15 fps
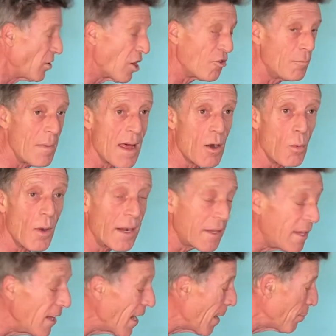Doesn't matter what
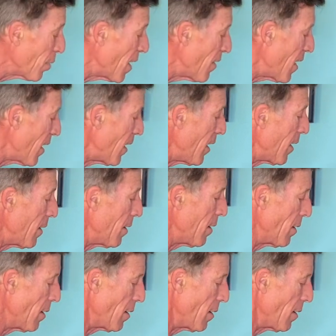key I play that in.